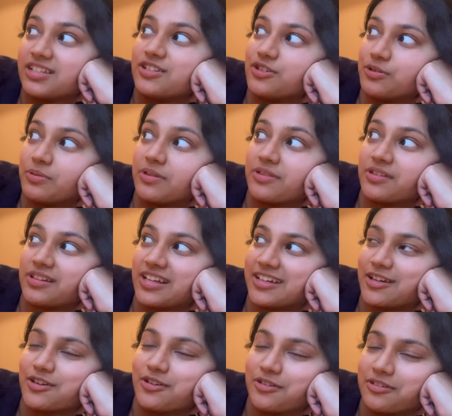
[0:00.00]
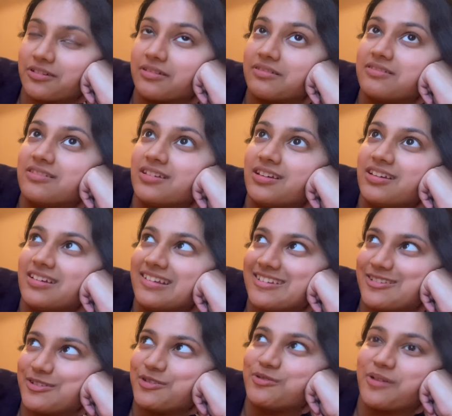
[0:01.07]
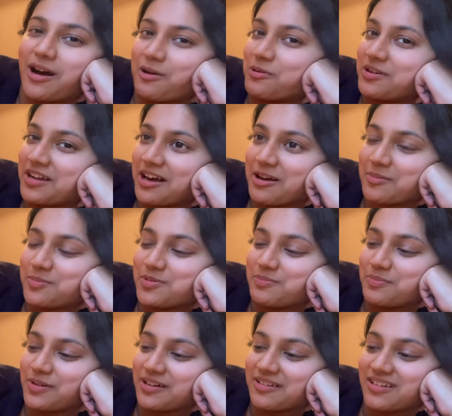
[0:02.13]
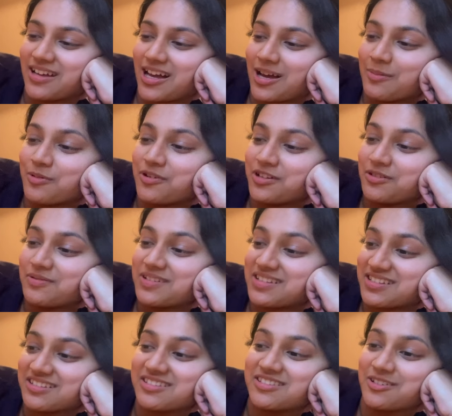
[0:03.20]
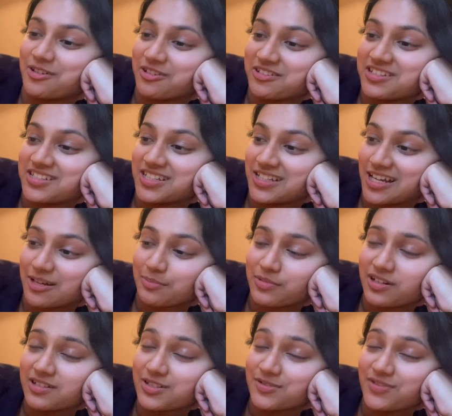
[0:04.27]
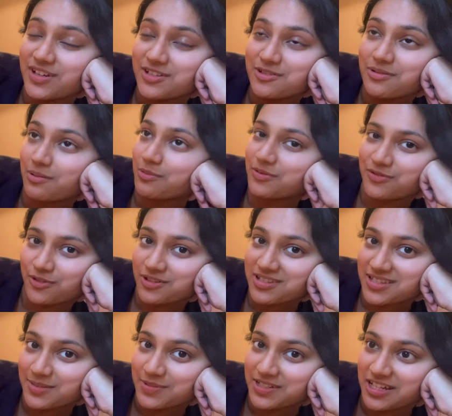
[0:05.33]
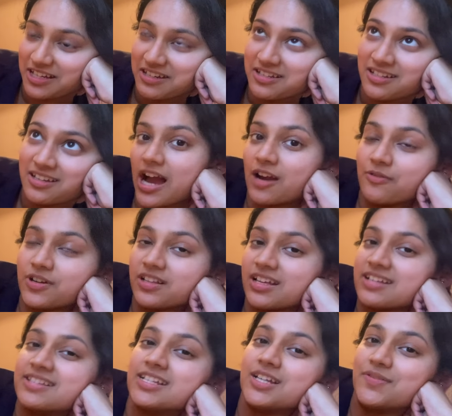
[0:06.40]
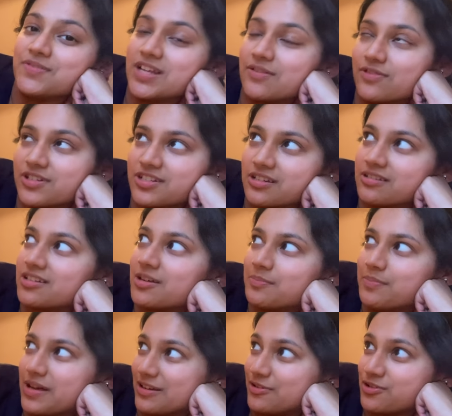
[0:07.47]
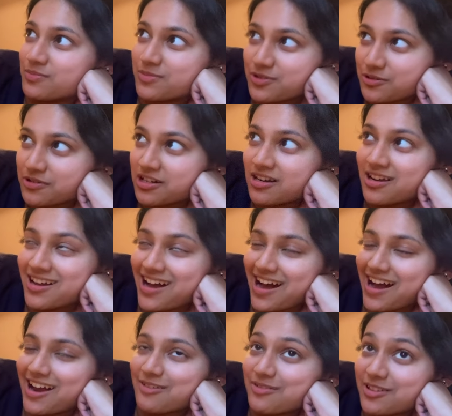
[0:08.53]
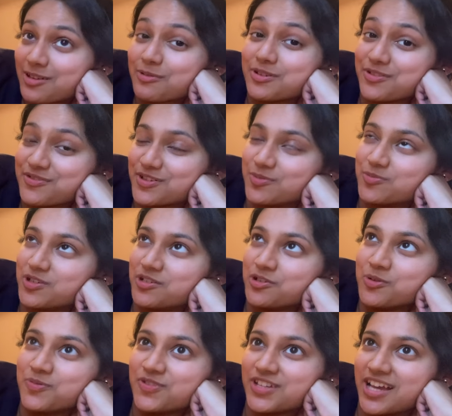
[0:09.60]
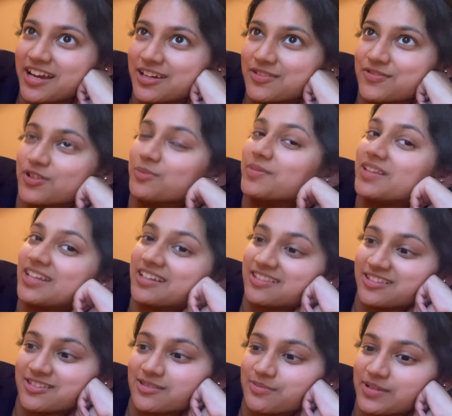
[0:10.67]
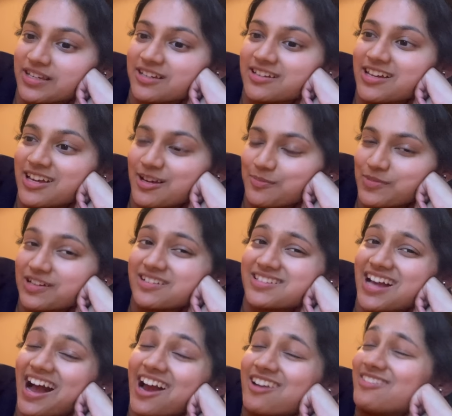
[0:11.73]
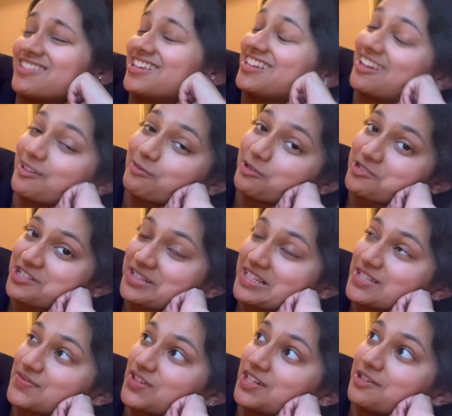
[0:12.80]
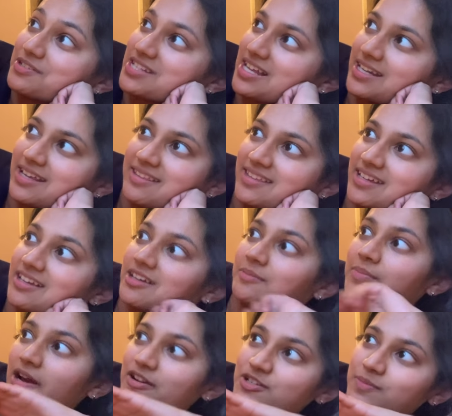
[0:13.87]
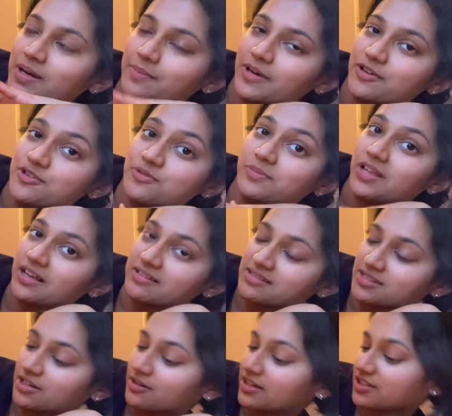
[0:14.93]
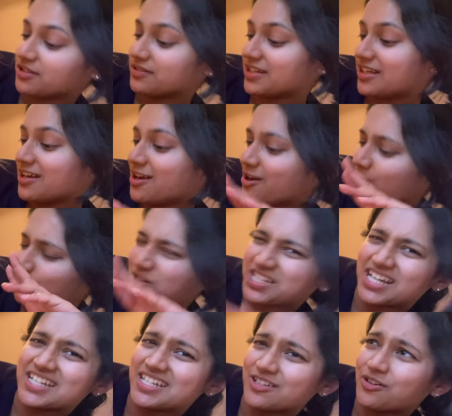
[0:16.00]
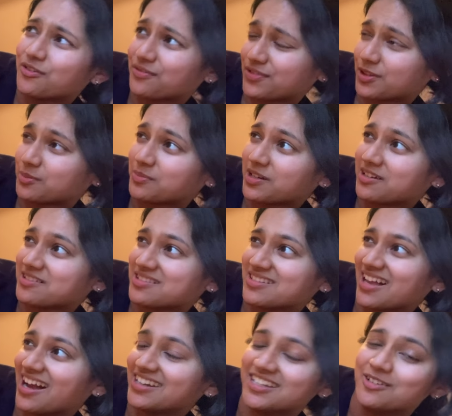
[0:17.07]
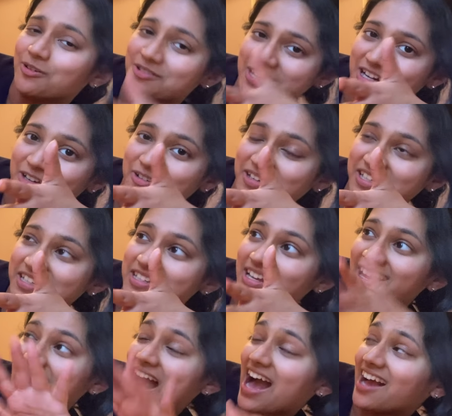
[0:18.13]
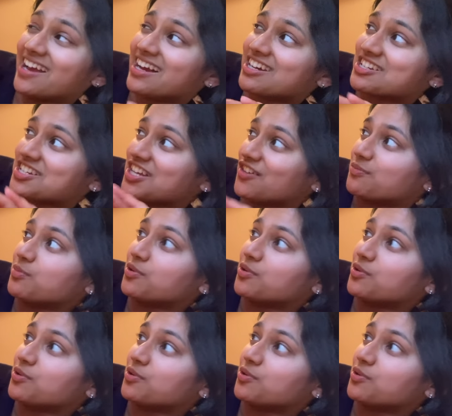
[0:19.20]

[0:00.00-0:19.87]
do with like a good 2-hour nap, but I'm going to resist the urge to nap because if I do, I won't fall asleep at night. I realized that I've never done a bedroom tour. I really want to film one. Hopefully I can film it like this week because I really like watching these videos, and I think compared to my bedroom last year in uni, which I did not film because I did not decorate it, I actually have